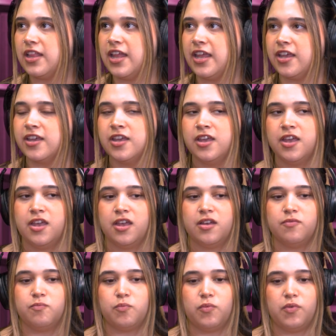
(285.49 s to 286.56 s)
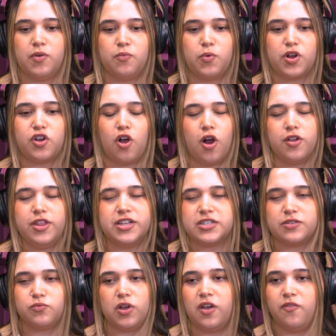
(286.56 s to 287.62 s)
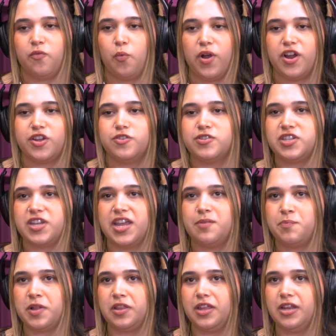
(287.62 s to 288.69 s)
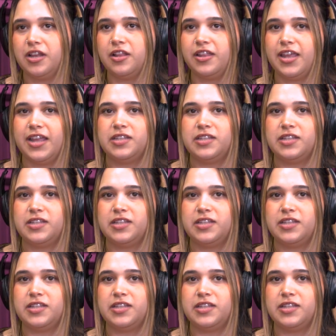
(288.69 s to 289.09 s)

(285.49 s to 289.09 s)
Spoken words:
Like regardless of where you stand politically,